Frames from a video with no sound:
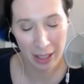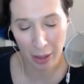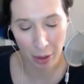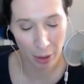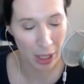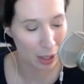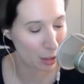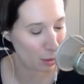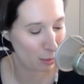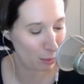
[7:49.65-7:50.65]
South Korea,
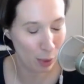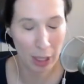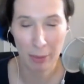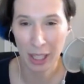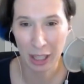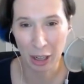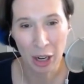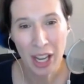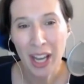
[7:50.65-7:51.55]
they're yeah. really big there.